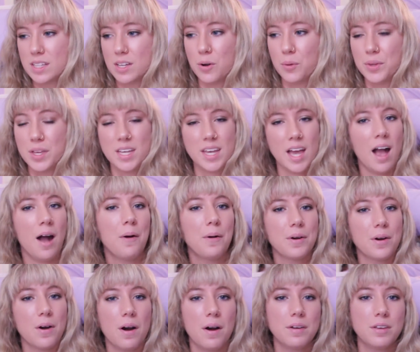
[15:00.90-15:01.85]
the only
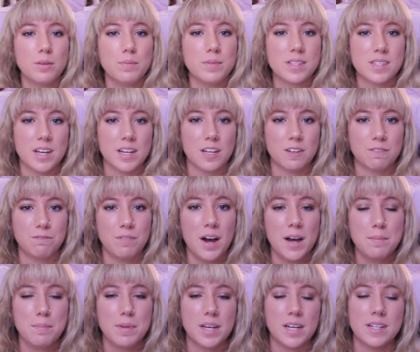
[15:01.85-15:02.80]
counter arguments I could
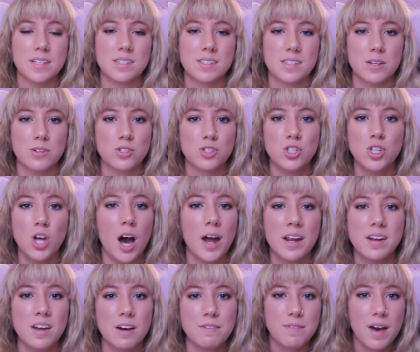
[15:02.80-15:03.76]
find, because there's not
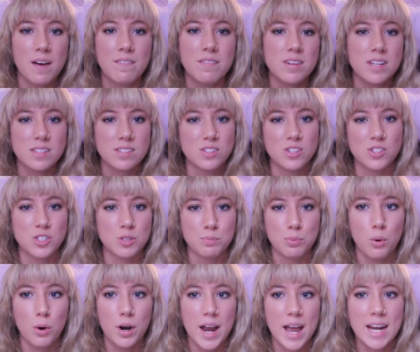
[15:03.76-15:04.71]
enough evidence to
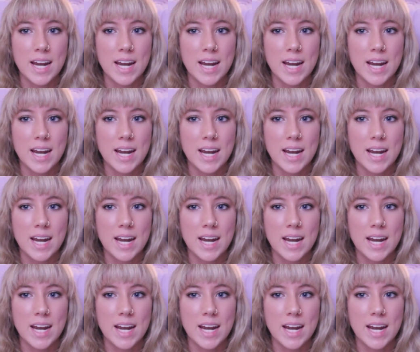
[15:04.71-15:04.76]
support